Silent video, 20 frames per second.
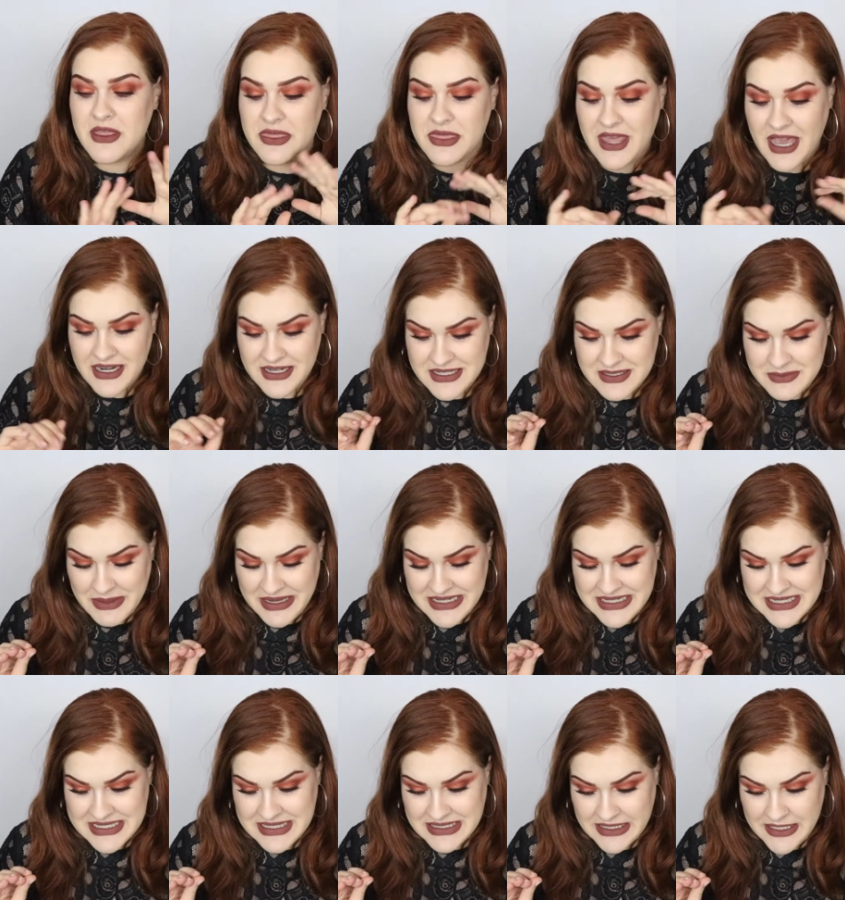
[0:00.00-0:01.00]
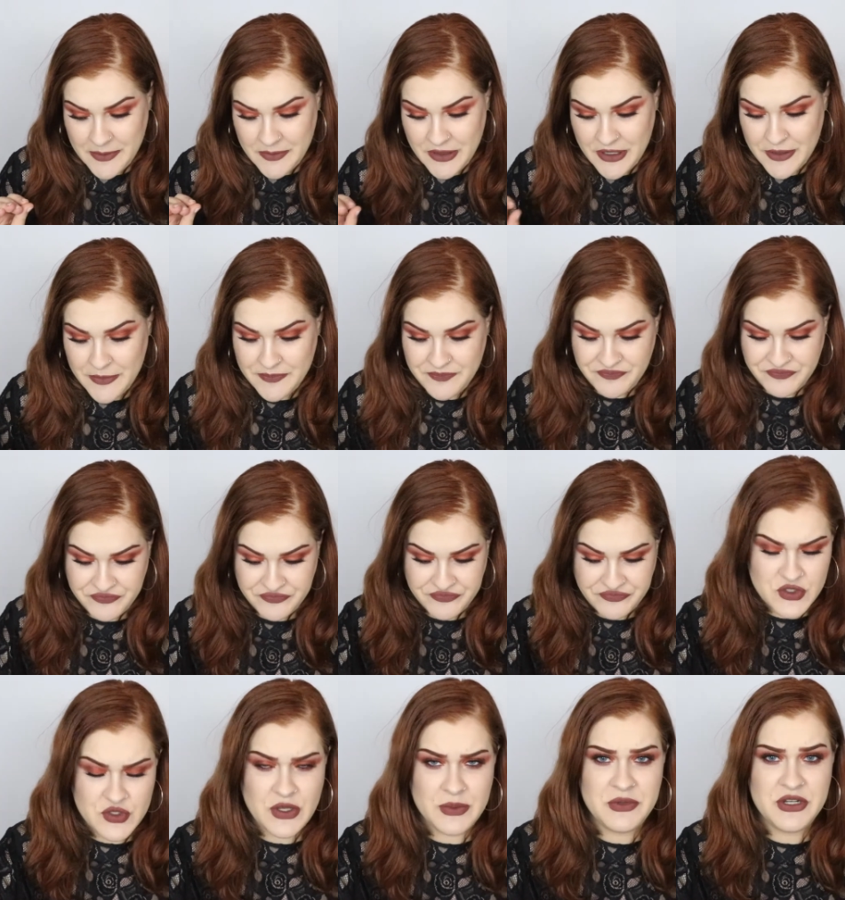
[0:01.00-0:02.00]
That is my disclaimer.
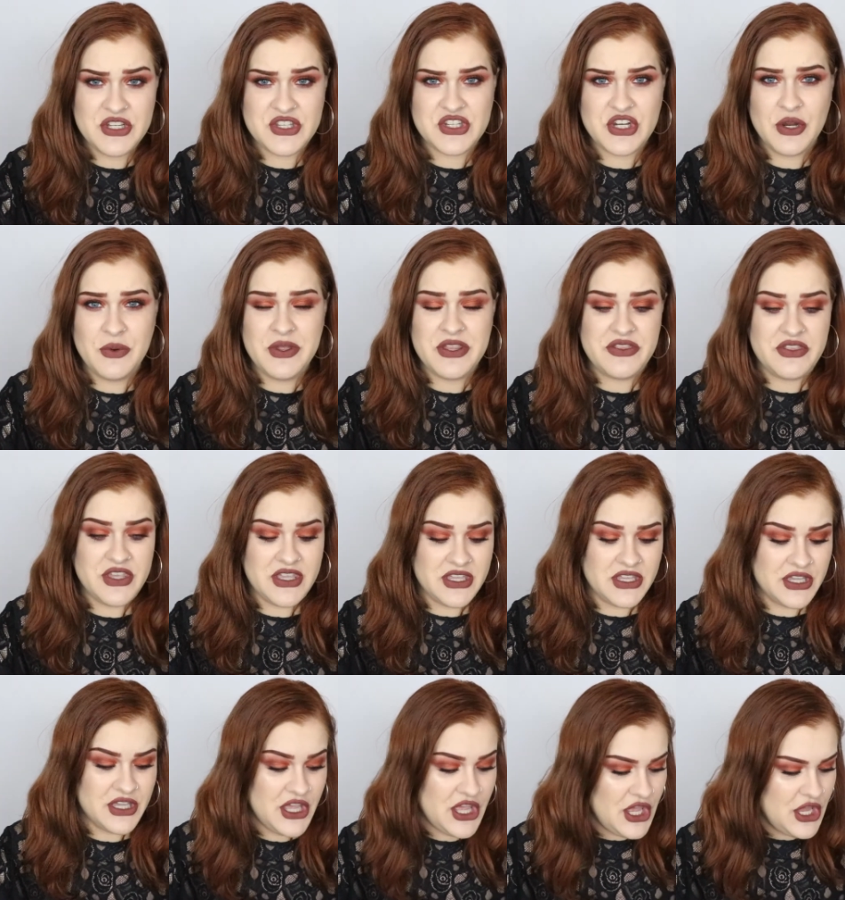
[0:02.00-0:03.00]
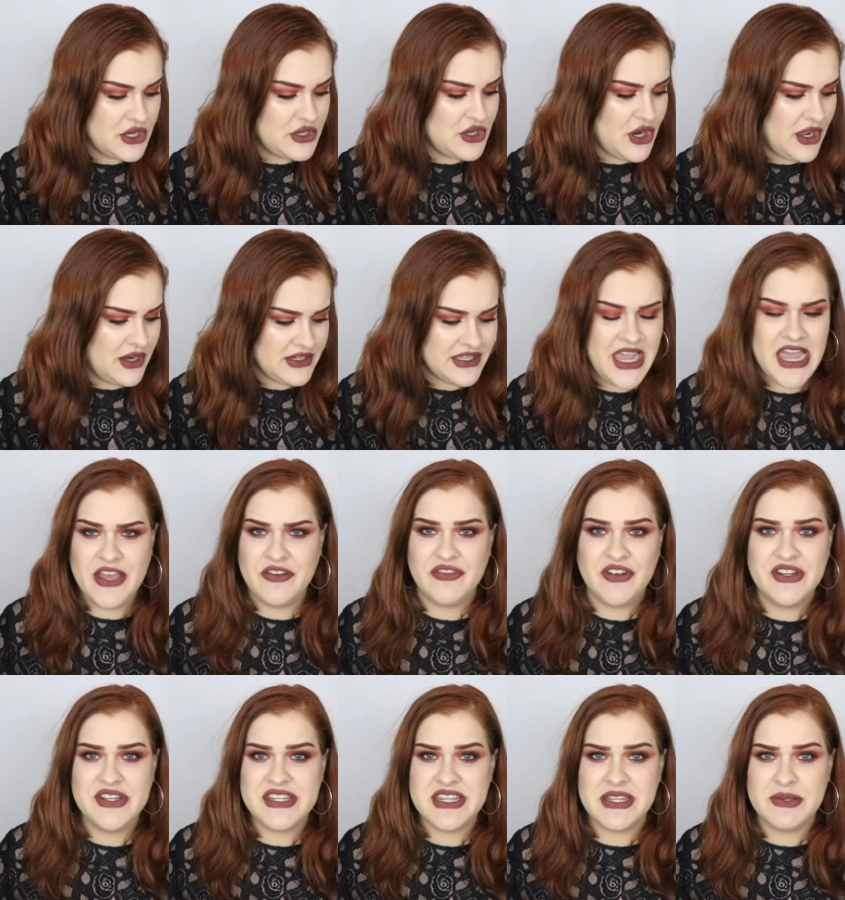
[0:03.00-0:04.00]
So I'm gonna start with the non-Kat
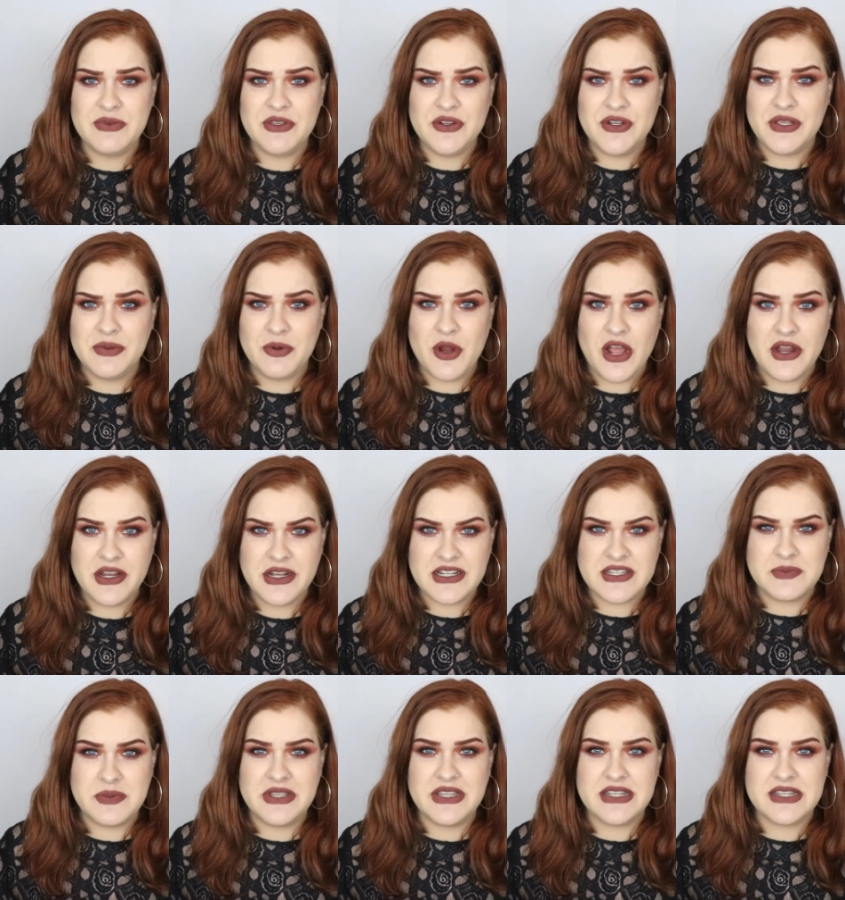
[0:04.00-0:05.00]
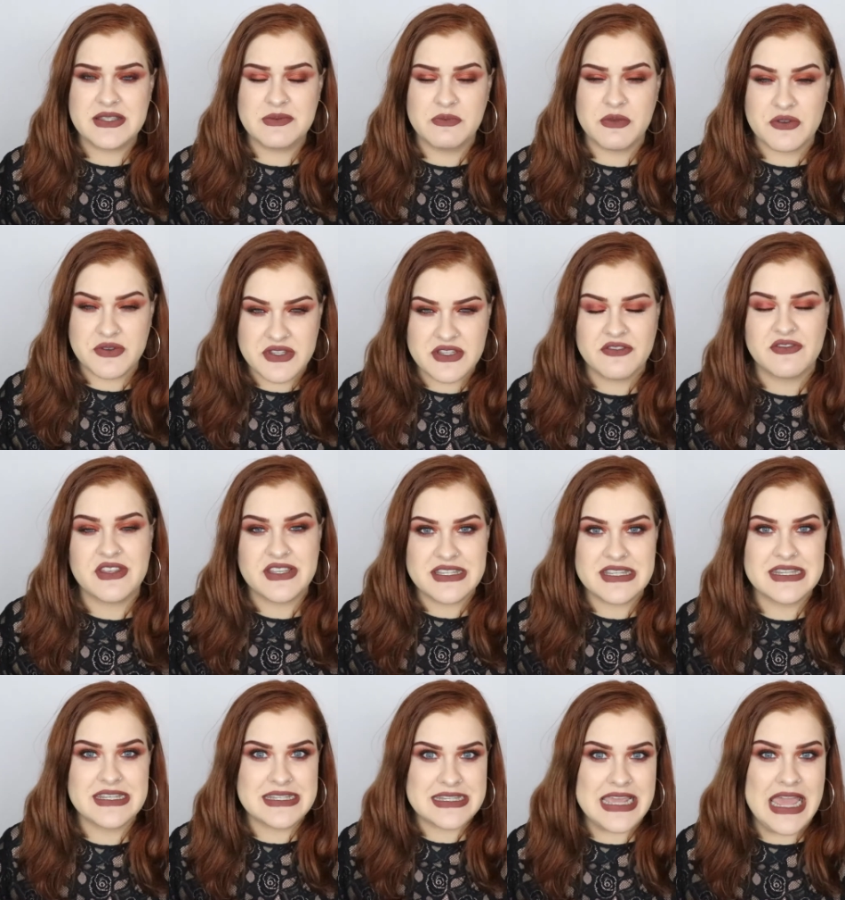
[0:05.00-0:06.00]
Von D beauty products because most of
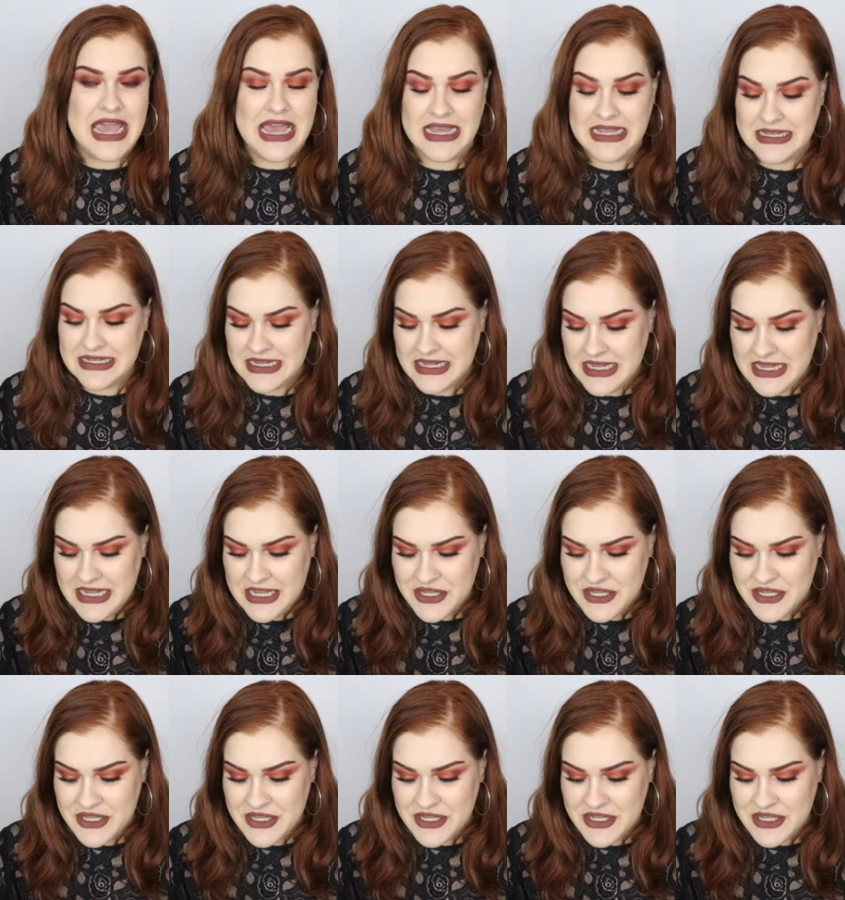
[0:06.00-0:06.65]
this is Kat.